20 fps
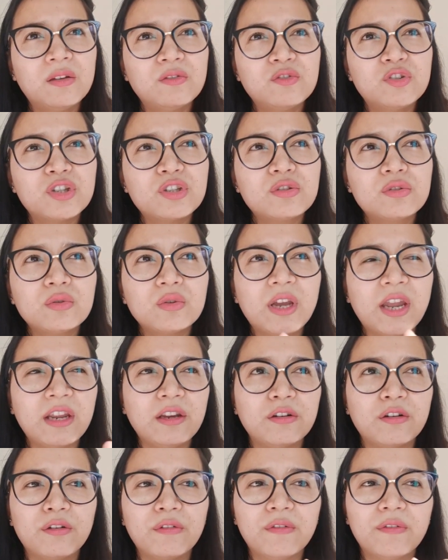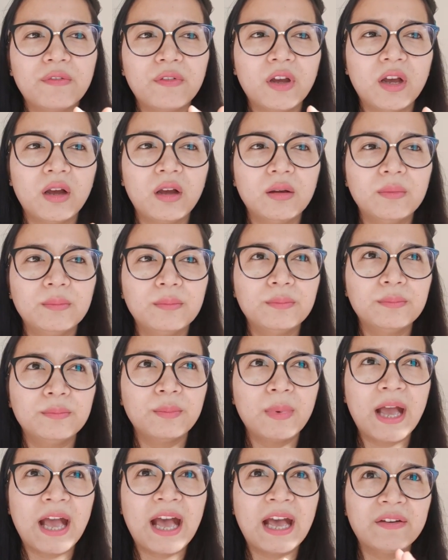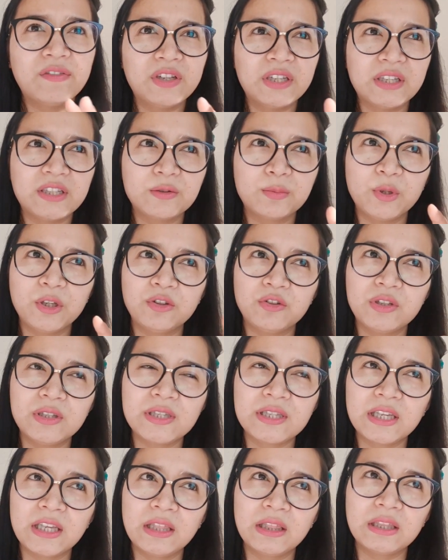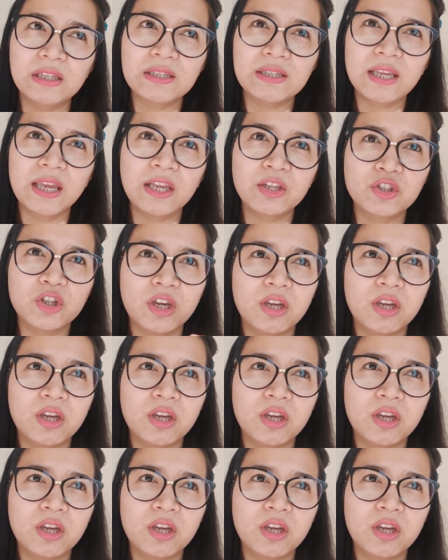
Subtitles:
just to kind of have an experience in this aged care